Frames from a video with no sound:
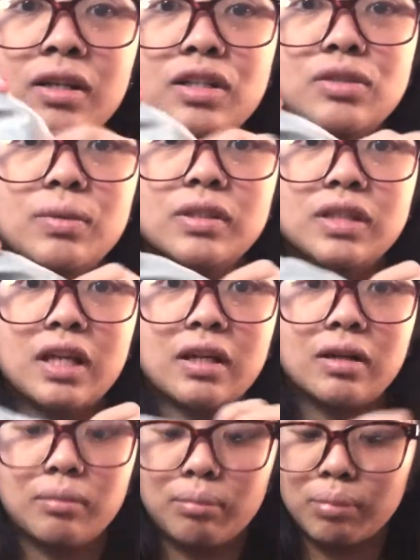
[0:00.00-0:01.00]
This one's like
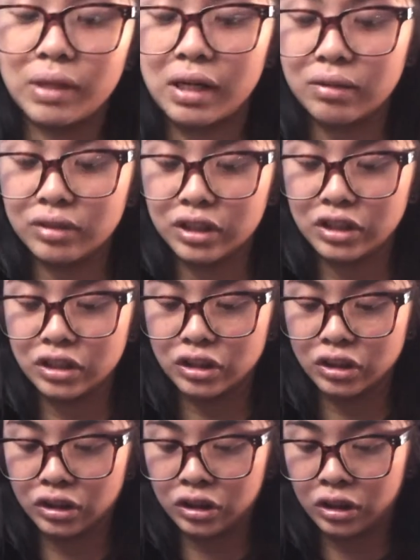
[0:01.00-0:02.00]
a
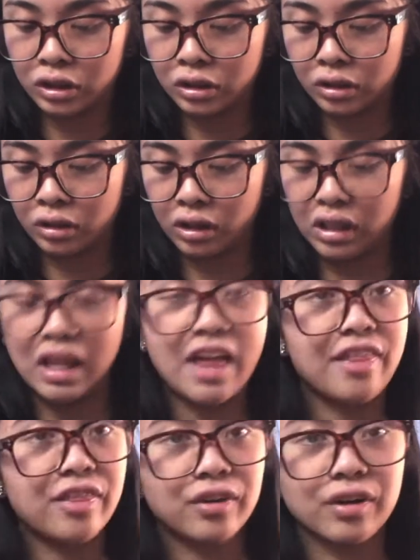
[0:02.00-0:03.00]
brownish
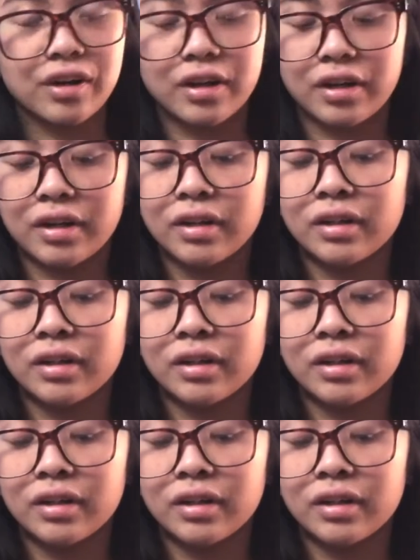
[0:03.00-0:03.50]
leather